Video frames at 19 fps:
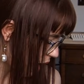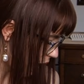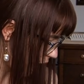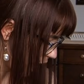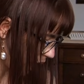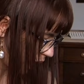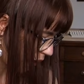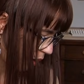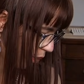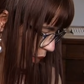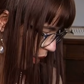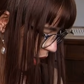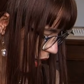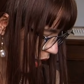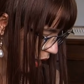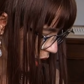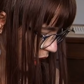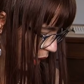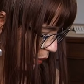And
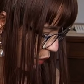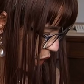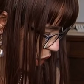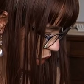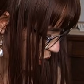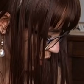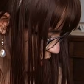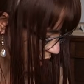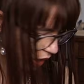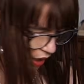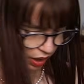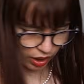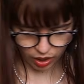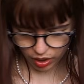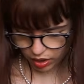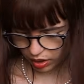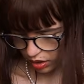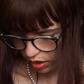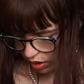I am
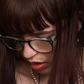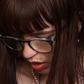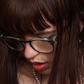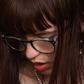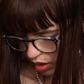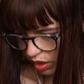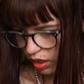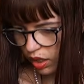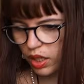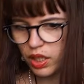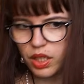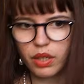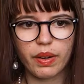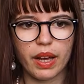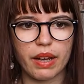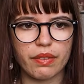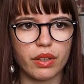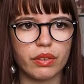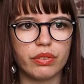using, I don't
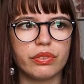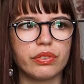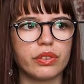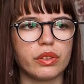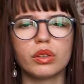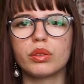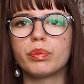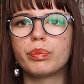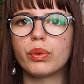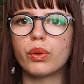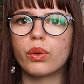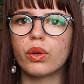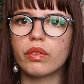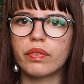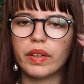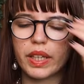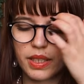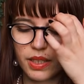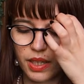have a full ball of
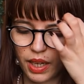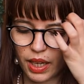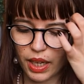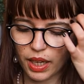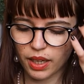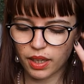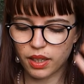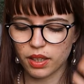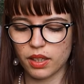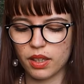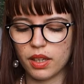it here,